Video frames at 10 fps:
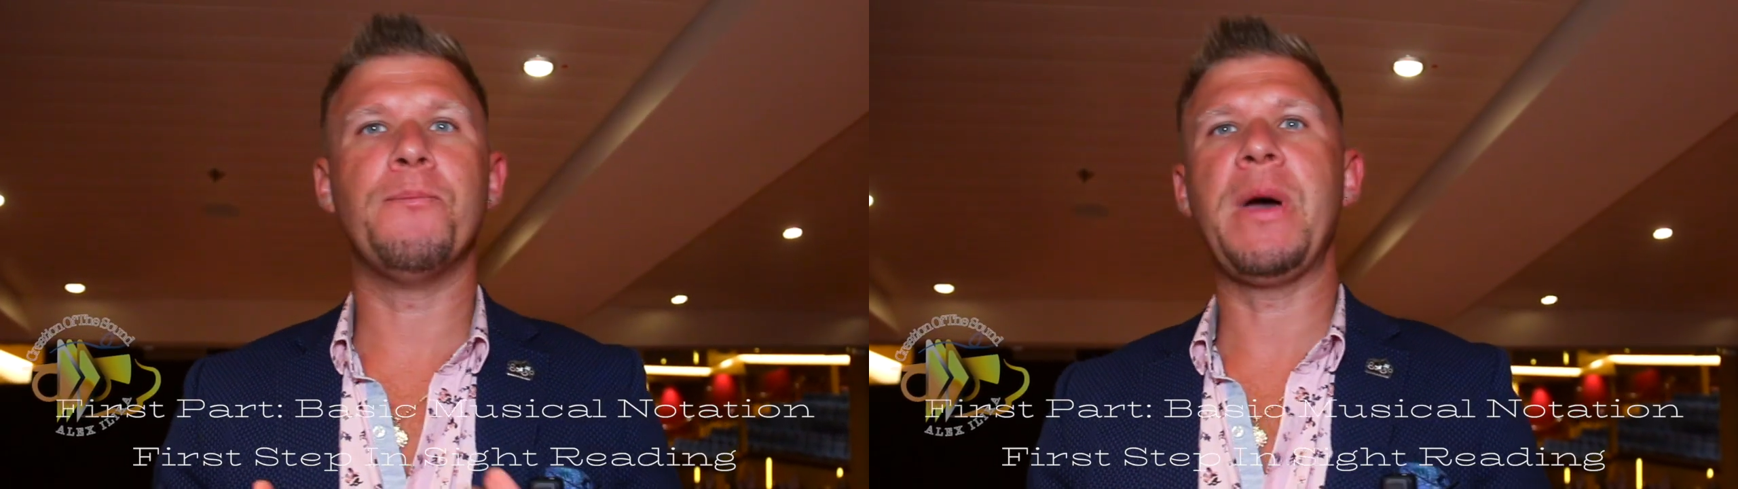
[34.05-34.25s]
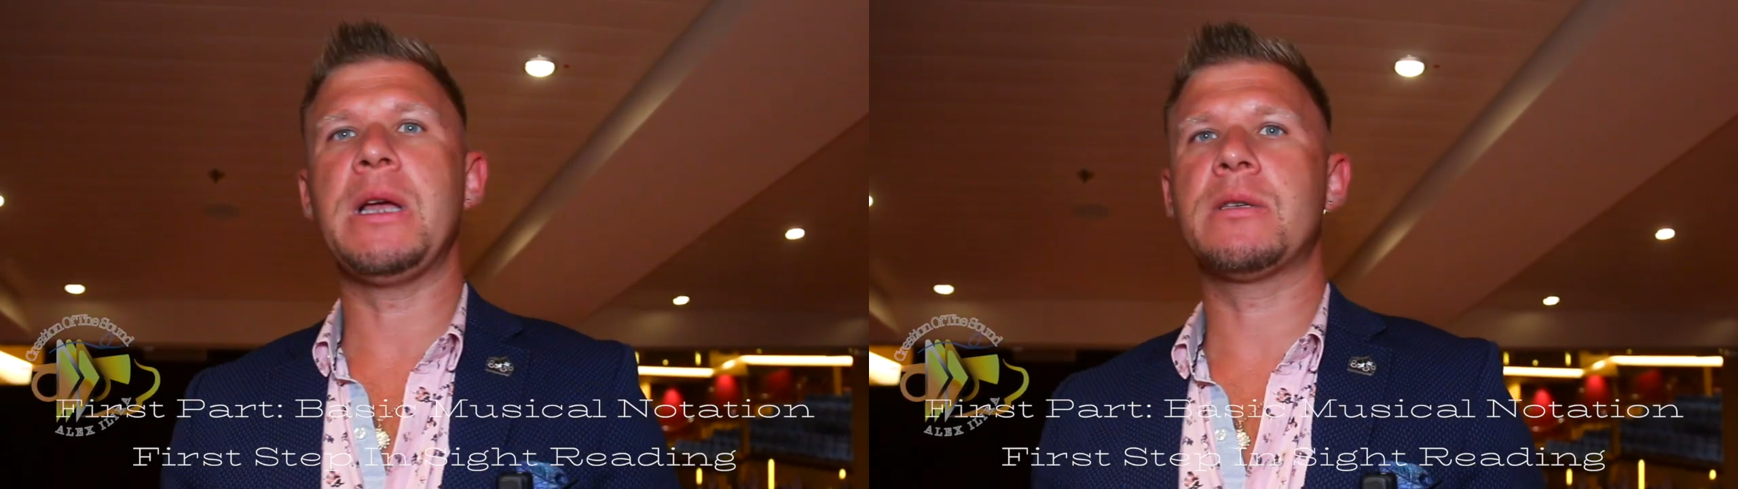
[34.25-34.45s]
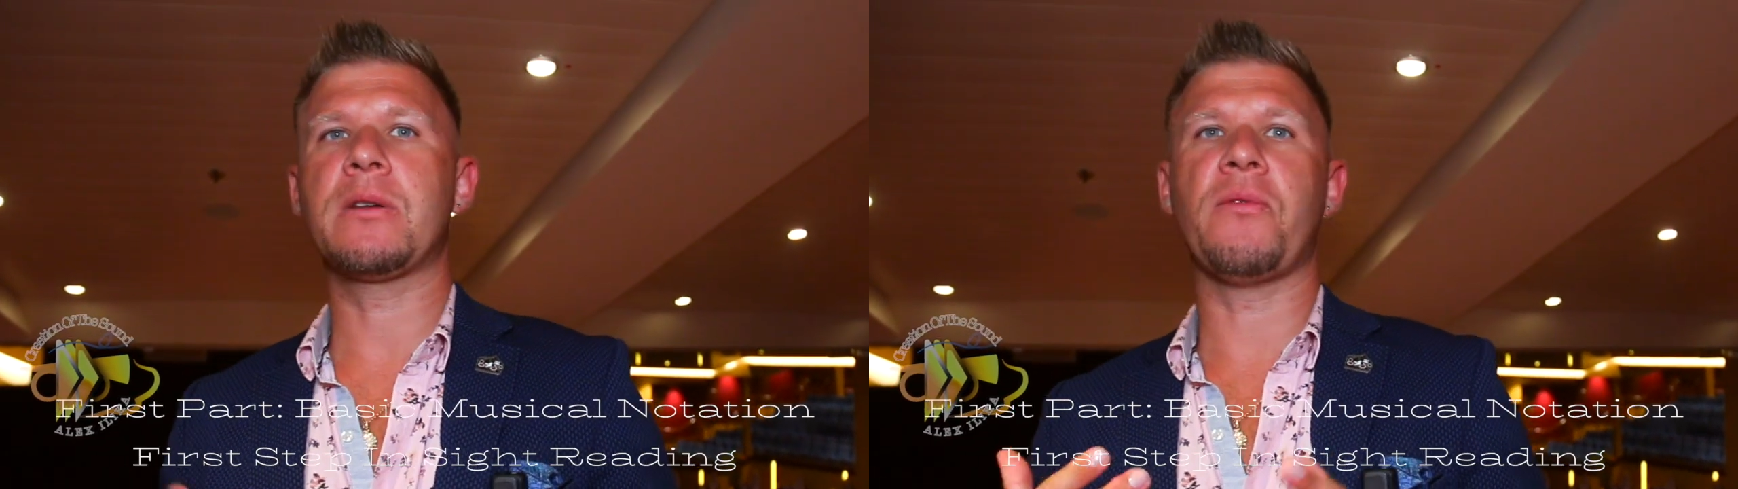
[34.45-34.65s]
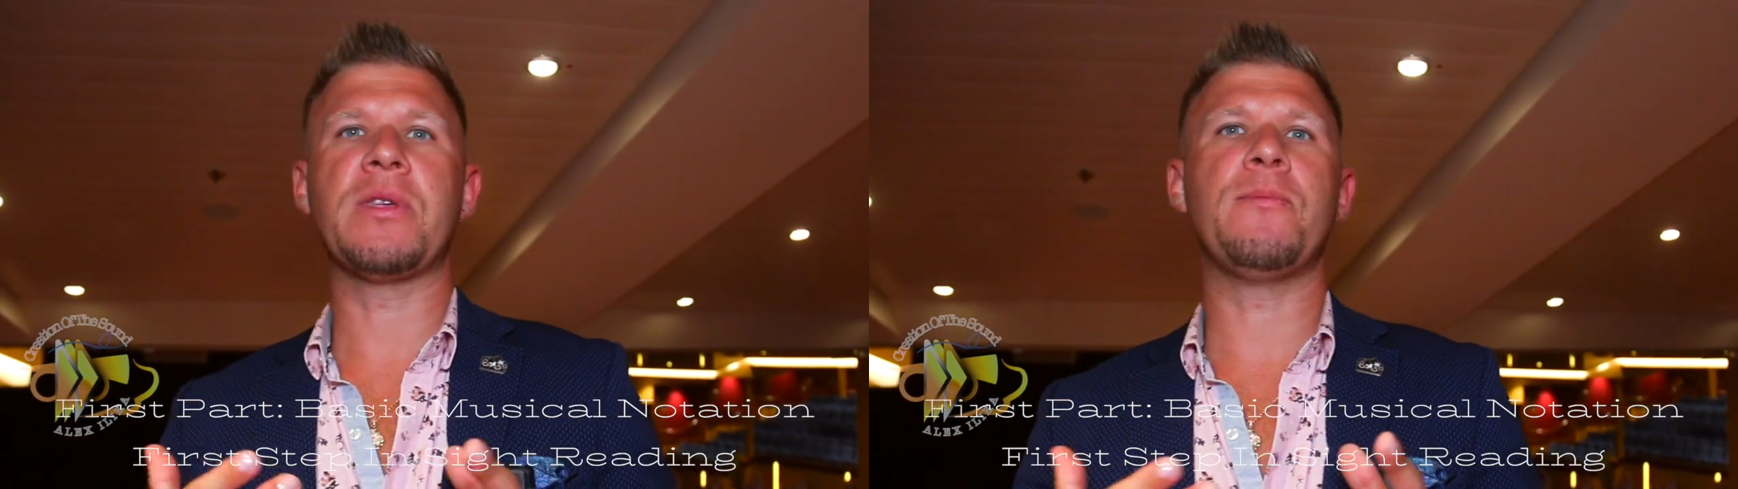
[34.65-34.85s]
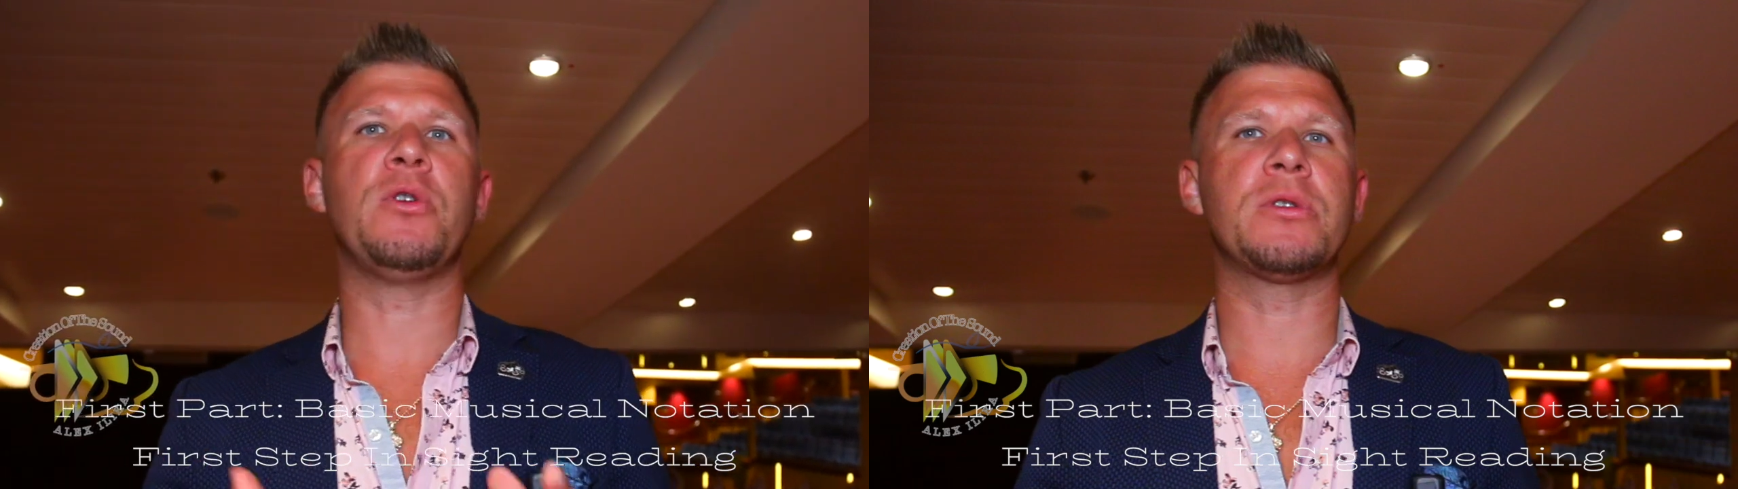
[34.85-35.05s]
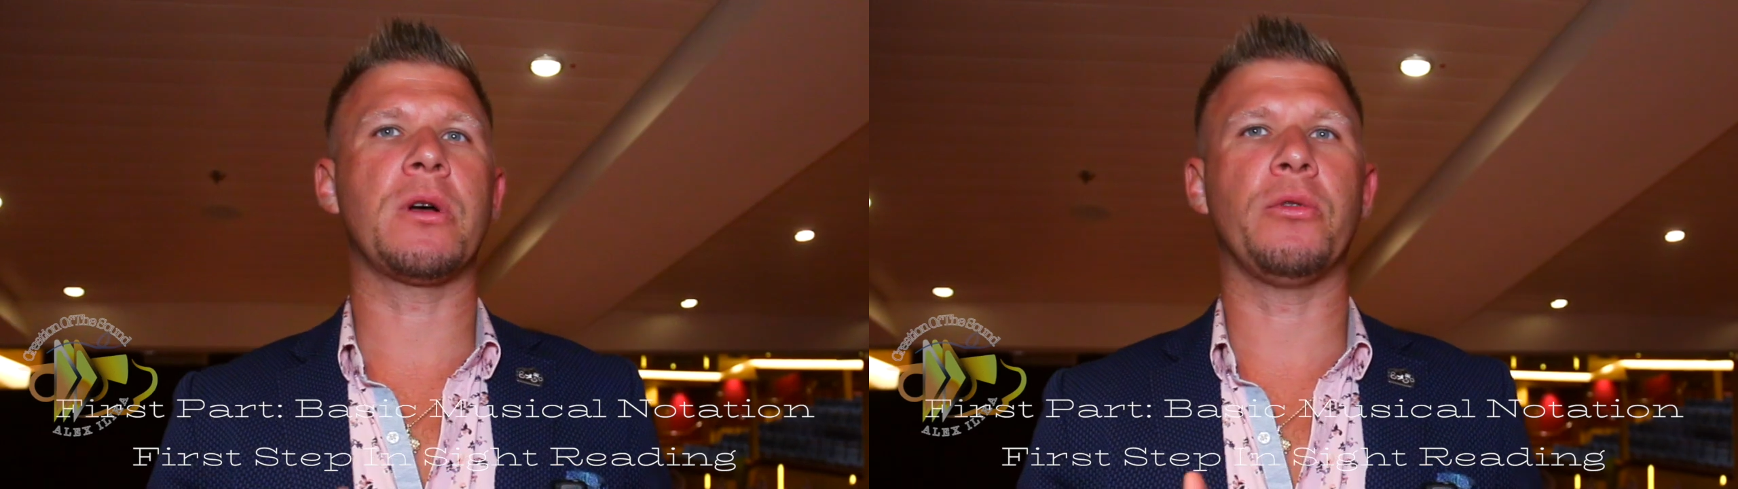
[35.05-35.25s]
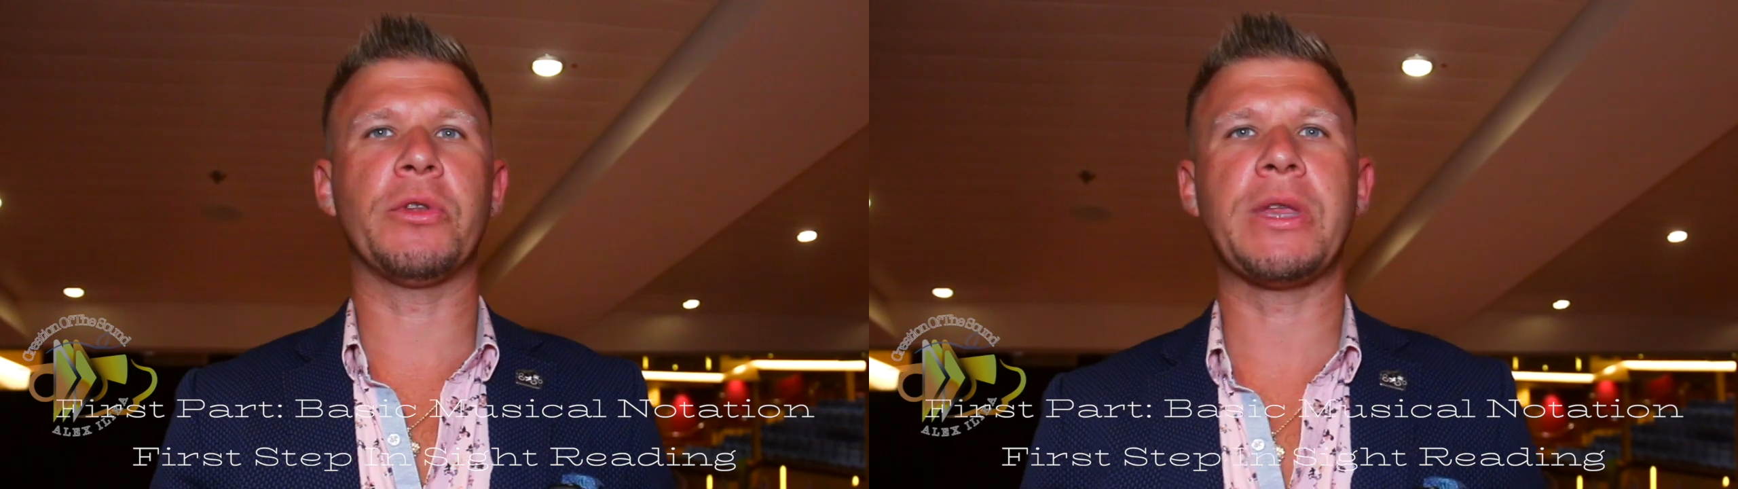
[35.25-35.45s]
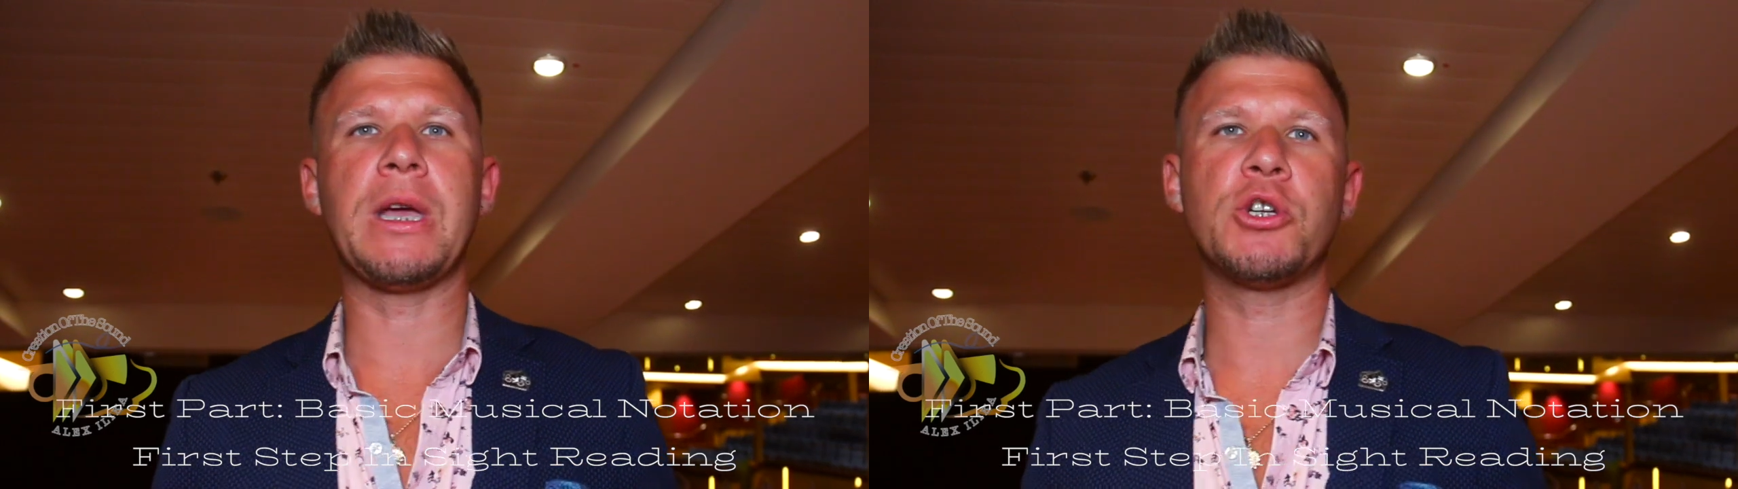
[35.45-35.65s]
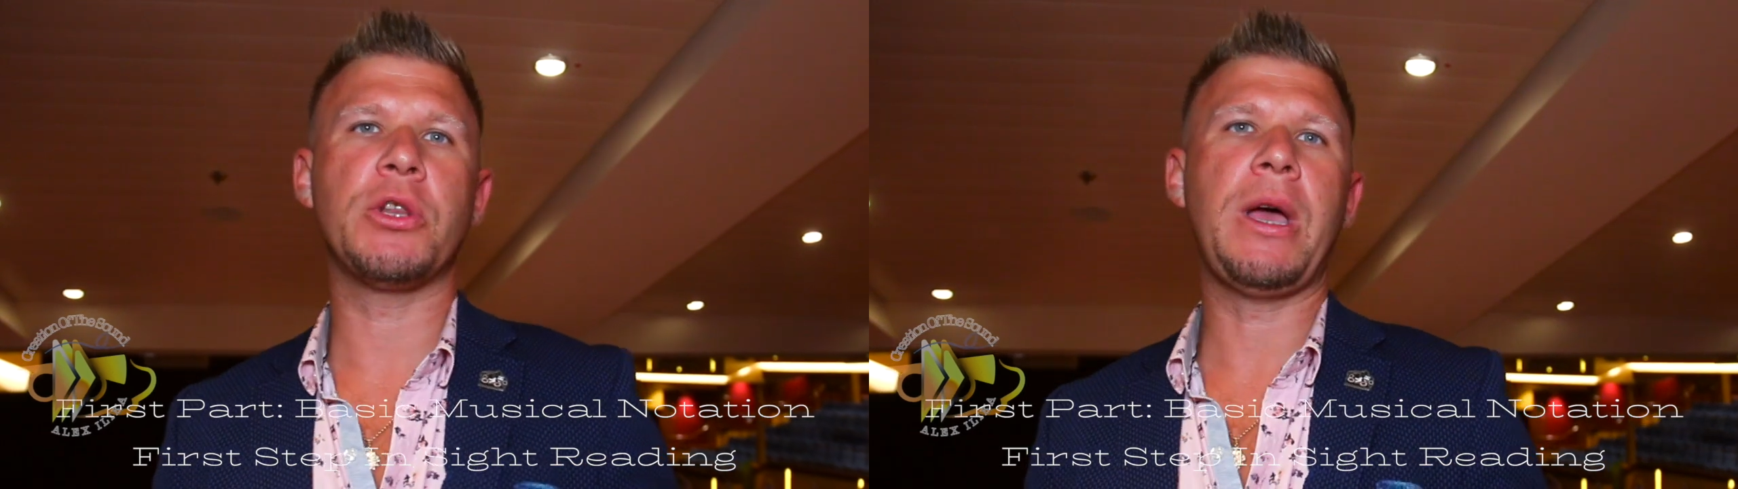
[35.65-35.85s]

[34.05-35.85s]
basics of the musical notation